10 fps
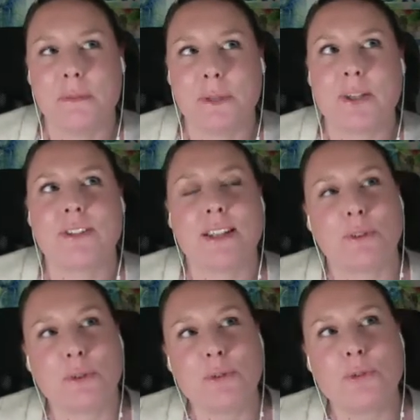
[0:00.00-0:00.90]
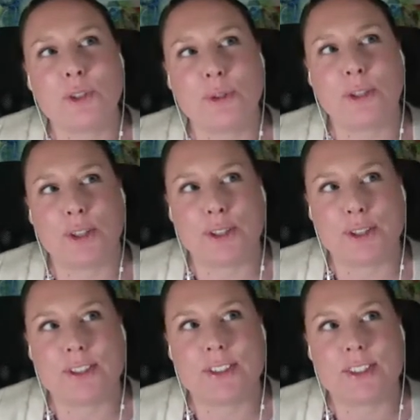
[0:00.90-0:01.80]
because I've also
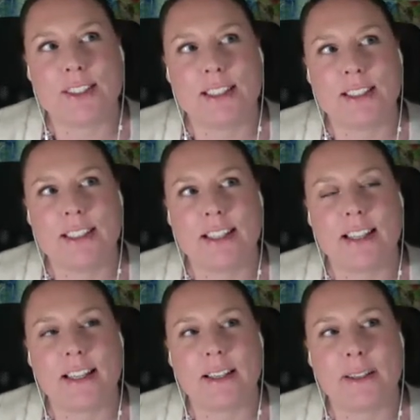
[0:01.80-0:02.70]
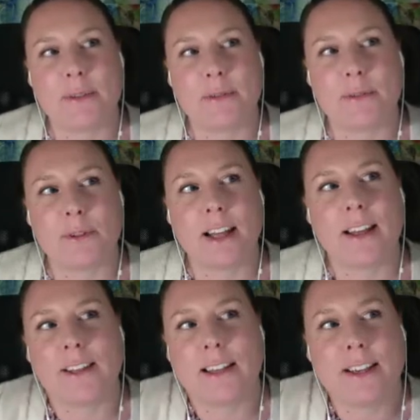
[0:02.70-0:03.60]
heard, and
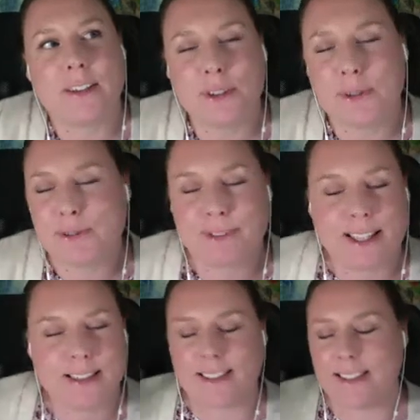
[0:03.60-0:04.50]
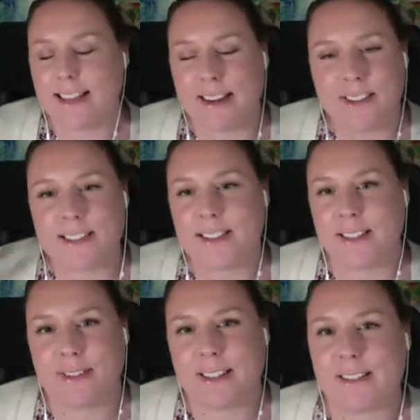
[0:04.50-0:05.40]
I don't know if that's a
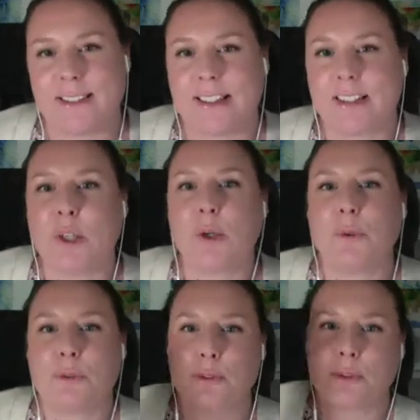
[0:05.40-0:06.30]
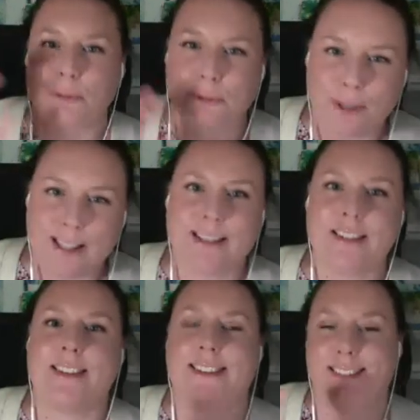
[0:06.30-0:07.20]
narrative that goes with
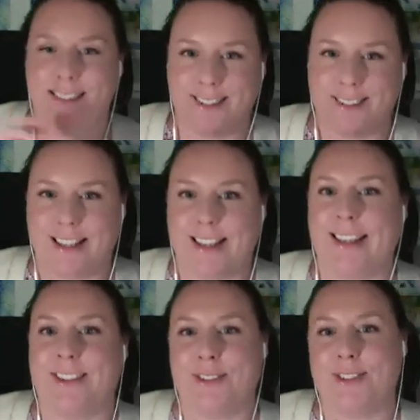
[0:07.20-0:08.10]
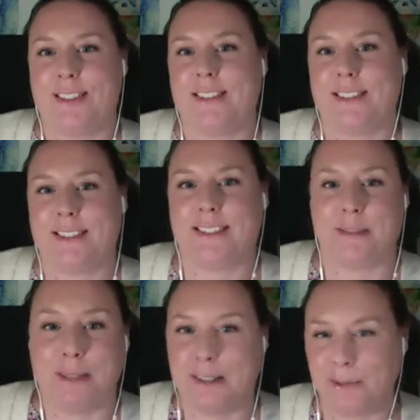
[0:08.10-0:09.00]
the diagnostic
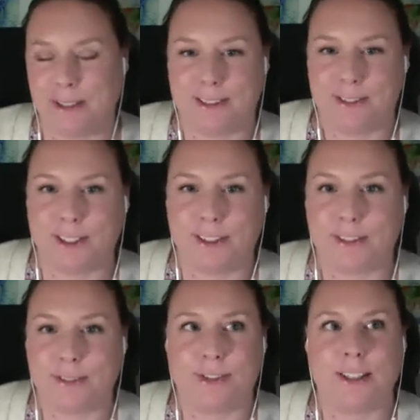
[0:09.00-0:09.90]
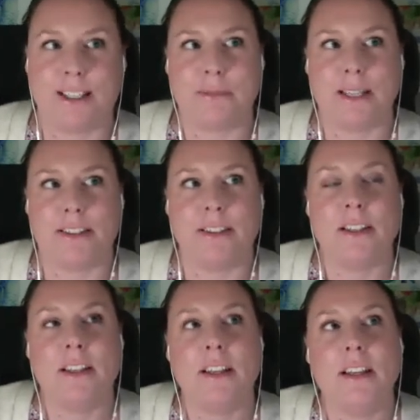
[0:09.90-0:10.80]
system and with the drugs for that matter.
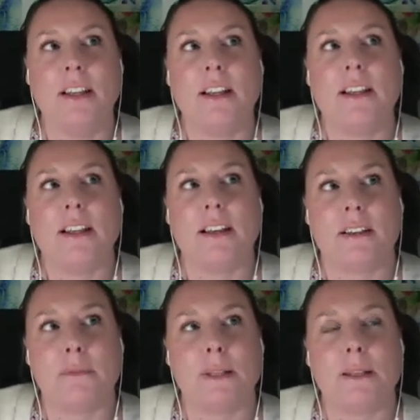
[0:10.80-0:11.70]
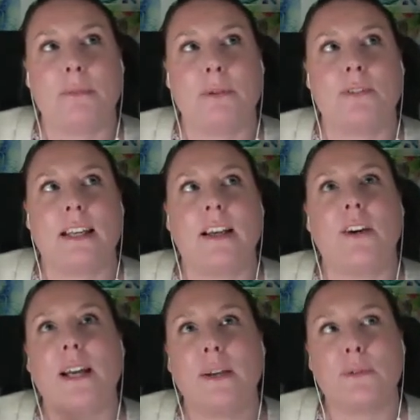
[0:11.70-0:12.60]
People saying,
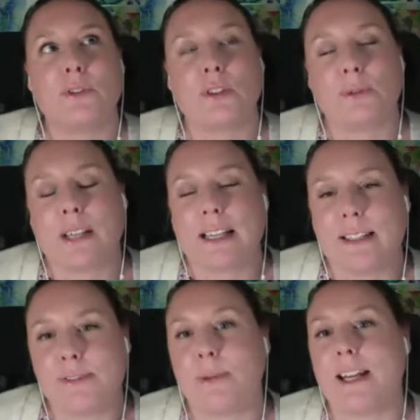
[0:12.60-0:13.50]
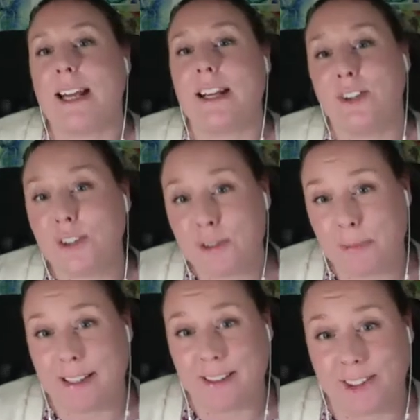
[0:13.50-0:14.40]
oh, I was so relieved when I got
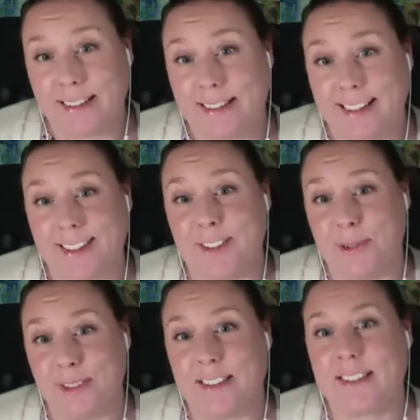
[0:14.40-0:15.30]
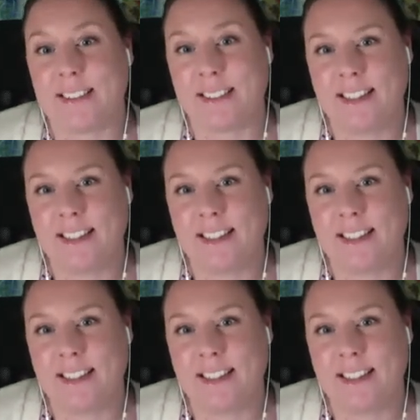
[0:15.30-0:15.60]
my diagnosis.